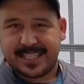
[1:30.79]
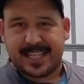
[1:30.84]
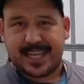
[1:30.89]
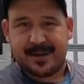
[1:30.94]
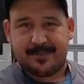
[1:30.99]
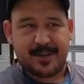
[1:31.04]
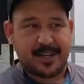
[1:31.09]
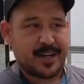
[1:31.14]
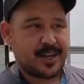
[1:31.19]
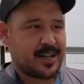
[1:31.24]
to
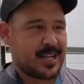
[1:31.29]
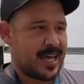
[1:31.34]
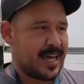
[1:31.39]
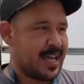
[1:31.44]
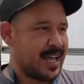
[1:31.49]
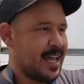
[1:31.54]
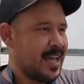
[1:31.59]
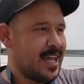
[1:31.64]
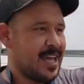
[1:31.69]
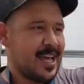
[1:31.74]
them. You know, yeah.
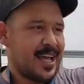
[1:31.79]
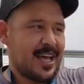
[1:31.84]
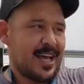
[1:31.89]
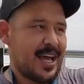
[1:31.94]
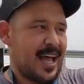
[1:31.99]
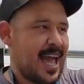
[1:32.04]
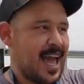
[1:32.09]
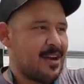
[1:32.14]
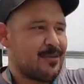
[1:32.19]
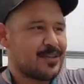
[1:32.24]
like
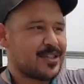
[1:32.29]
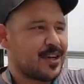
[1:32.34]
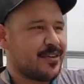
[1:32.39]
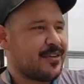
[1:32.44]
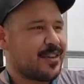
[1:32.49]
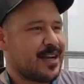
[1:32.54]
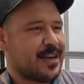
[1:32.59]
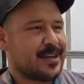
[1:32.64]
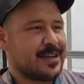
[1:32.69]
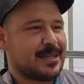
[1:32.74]
Anne was
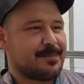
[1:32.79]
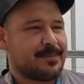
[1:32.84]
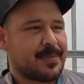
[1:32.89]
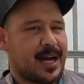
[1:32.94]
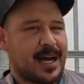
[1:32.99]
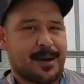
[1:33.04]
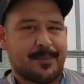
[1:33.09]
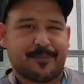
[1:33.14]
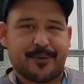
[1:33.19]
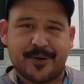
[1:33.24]
over there
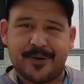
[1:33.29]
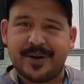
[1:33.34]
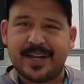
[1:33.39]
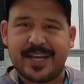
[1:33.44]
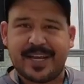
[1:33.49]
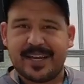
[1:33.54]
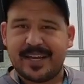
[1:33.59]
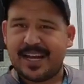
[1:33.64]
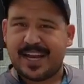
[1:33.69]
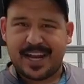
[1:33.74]
uh,
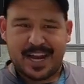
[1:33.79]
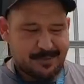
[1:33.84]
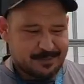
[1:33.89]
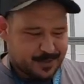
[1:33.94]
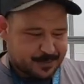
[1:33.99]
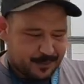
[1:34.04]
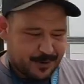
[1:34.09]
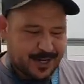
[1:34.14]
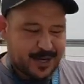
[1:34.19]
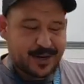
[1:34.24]
pruning, and I'm
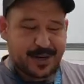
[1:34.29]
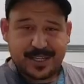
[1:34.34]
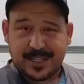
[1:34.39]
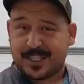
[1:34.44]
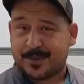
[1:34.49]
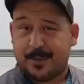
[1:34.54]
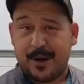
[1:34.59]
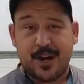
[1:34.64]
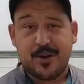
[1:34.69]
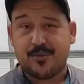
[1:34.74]
spraying
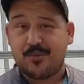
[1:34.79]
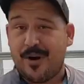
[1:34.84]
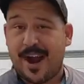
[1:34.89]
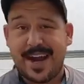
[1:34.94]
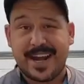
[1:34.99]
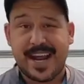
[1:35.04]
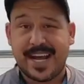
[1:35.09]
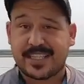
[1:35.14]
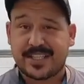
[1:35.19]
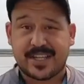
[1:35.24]
spraying
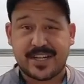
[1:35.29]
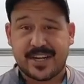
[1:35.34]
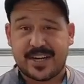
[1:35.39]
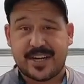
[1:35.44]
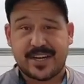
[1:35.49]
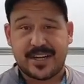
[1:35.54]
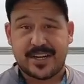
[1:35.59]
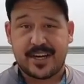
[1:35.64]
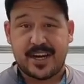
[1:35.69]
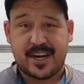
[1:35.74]
right next to
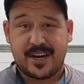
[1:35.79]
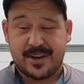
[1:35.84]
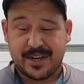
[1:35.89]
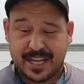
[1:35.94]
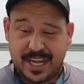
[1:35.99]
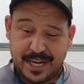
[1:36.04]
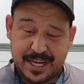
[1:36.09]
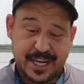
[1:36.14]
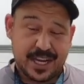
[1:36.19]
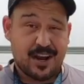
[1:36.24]
her. You yeah. know,
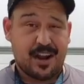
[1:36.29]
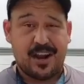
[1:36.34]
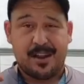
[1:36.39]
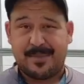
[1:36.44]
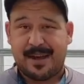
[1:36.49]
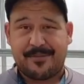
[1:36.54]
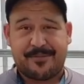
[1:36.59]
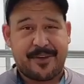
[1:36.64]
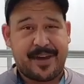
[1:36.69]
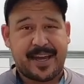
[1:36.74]
and getting it all on
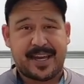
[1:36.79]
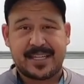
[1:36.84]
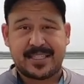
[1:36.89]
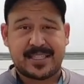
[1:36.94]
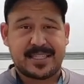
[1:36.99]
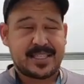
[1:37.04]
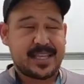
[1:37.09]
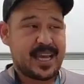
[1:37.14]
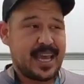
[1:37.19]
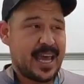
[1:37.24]
my
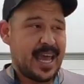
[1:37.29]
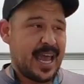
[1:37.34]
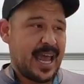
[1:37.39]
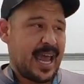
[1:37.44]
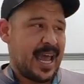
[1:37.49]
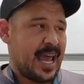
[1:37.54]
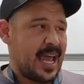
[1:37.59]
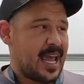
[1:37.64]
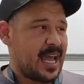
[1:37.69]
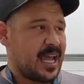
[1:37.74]
face. Yeah.
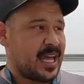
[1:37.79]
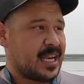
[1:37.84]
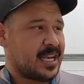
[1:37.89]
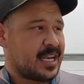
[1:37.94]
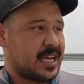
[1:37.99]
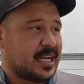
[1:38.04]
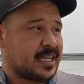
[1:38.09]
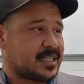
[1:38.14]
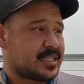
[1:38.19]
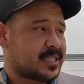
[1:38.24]
And
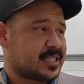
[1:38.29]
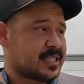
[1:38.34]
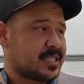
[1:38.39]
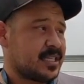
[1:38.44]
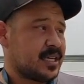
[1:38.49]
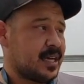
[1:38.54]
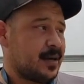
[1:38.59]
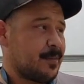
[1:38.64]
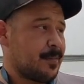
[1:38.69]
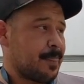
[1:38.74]

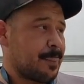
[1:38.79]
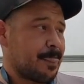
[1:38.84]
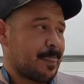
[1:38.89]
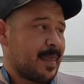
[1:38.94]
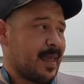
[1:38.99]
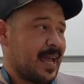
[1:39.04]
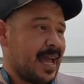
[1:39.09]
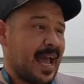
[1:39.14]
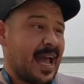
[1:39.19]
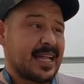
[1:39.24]
it's
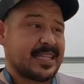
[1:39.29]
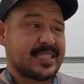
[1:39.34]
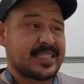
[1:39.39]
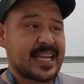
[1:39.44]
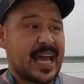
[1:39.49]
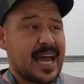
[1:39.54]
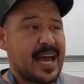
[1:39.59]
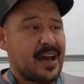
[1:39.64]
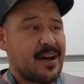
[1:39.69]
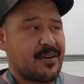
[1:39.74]
hands
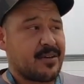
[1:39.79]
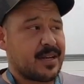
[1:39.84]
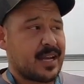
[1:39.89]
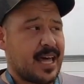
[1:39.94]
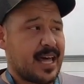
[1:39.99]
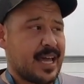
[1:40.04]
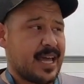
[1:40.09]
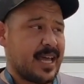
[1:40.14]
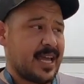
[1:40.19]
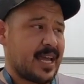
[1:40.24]
down
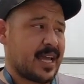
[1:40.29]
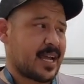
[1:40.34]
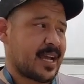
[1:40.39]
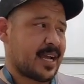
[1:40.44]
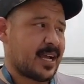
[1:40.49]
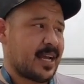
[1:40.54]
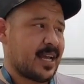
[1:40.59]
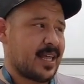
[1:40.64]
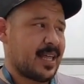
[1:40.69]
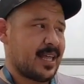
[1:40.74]
like
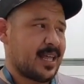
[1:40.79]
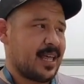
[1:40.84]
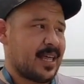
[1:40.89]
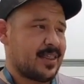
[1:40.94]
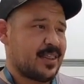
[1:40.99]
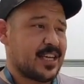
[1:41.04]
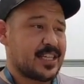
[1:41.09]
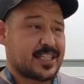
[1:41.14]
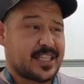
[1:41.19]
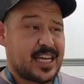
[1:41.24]

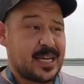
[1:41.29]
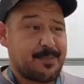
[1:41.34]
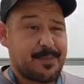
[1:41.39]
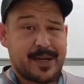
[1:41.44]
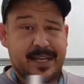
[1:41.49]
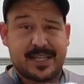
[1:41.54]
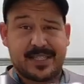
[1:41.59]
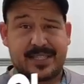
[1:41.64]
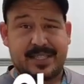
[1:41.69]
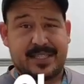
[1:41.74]
the
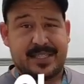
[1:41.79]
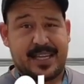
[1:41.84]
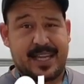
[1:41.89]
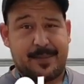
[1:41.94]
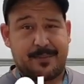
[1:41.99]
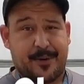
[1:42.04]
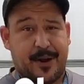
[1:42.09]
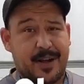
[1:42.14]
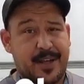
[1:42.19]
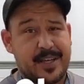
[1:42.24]
cheapest
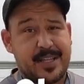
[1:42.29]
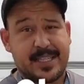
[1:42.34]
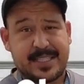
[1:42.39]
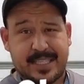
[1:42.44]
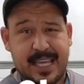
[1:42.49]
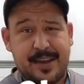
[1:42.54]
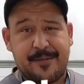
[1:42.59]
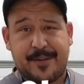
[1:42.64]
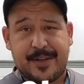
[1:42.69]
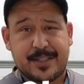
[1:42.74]
and probably the
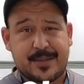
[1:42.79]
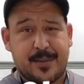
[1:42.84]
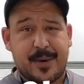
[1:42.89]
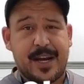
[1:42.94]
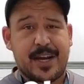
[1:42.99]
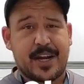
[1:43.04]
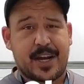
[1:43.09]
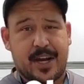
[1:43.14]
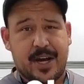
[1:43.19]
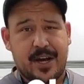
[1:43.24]
safest
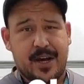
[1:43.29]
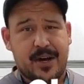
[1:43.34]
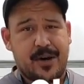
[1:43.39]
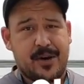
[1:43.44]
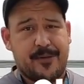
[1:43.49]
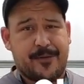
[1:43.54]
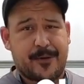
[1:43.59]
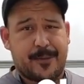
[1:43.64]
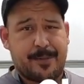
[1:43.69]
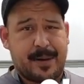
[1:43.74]
way to go for